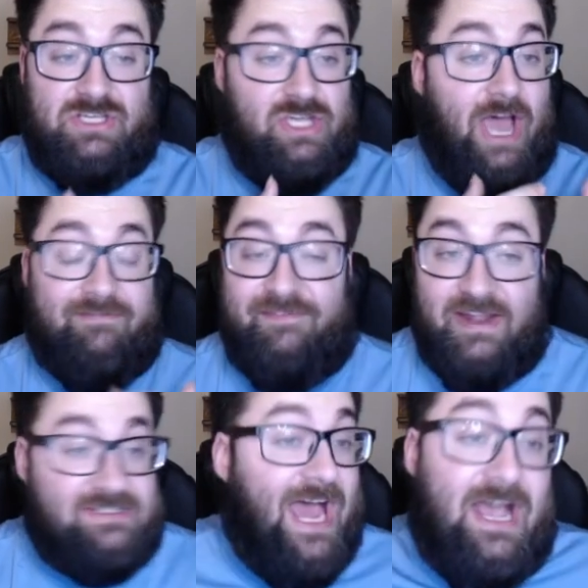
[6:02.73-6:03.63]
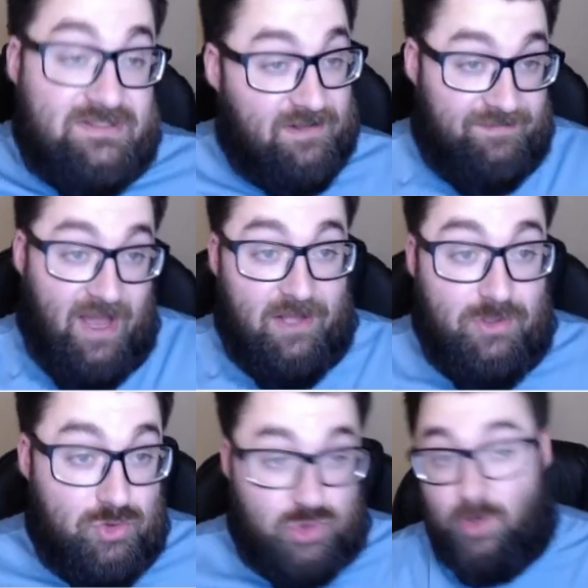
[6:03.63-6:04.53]
you got fantastic
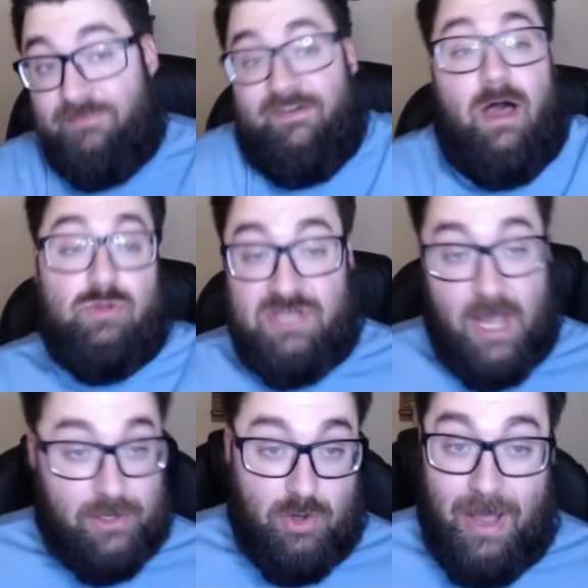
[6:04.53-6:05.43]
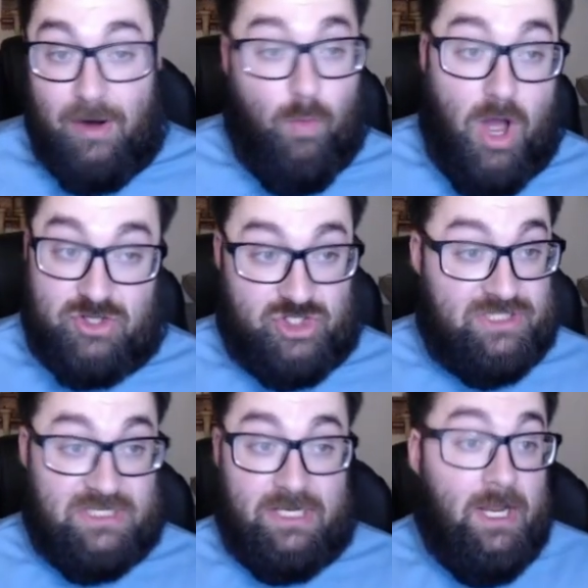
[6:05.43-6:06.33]
value. Troy Faletanu out of
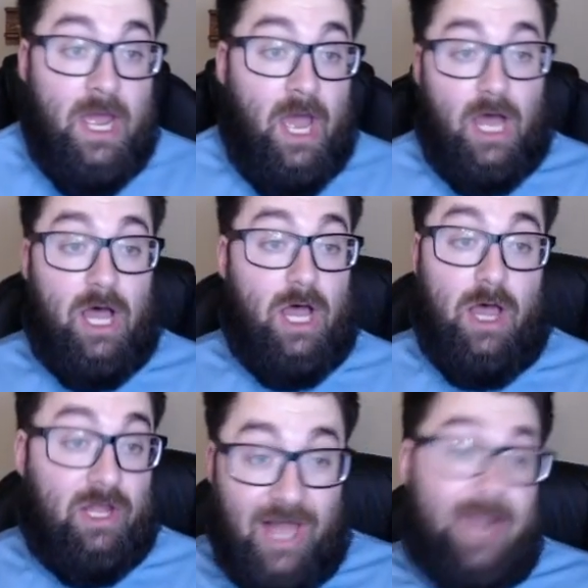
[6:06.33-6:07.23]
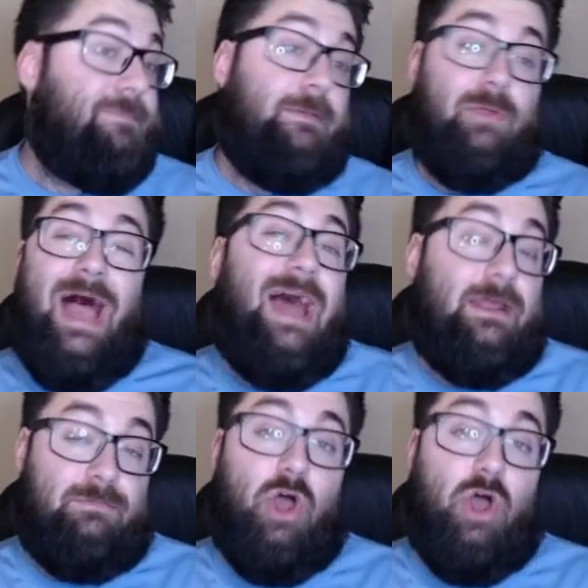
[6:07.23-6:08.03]
Washington. A lot of people had him